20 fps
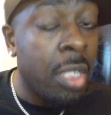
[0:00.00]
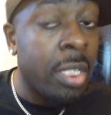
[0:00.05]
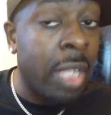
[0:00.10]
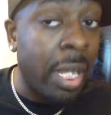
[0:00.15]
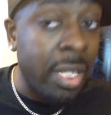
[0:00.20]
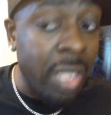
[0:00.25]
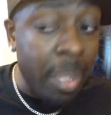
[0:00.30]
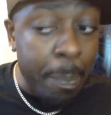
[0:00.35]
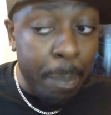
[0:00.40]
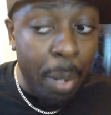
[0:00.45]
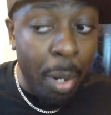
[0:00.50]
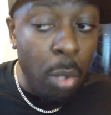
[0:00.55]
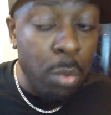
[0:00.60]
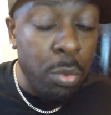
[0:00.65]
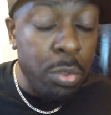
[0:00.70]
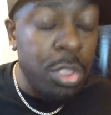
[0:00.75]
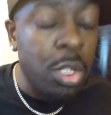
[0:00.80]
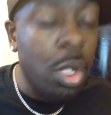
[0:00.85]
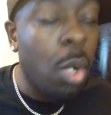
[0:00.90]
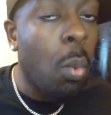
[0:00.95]
that they
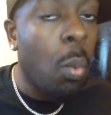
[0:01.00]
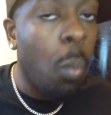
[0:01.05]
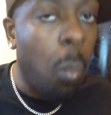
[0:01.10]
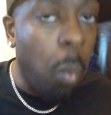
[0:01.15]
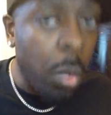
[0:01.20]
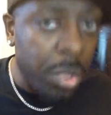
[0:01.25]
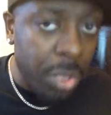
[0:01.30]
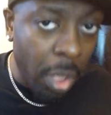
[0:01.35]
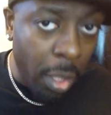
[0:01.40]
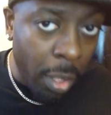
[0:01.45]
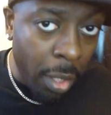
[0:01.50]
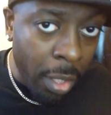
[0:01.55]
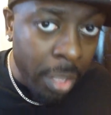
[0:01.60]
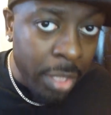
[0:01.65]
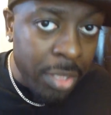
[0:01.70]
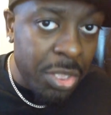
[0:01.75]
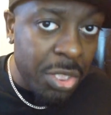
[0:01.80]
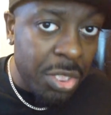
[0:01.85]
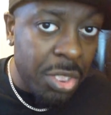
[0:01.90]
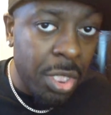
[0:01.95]
posed was
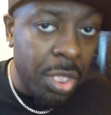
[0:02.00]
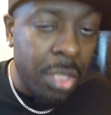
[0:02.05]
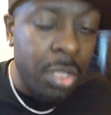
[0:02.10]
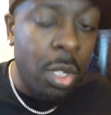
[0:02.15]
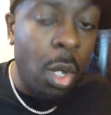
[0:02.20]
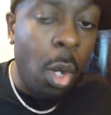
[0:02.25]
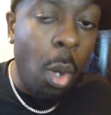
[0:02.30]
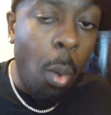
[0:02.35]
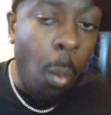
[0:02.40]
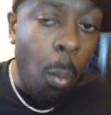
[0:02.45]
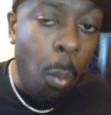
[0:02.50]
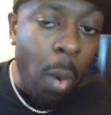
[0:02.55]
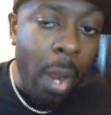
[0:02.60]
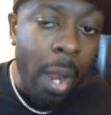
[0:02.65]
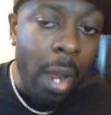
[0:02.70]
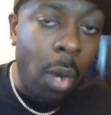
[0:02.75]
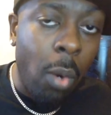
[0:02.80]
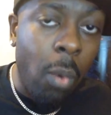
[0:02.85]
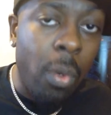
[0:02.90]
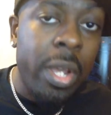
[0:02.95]
answered
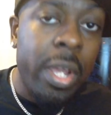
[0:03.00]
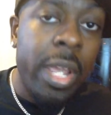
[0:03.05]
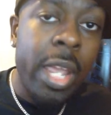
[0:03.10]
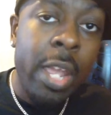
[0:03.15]
well.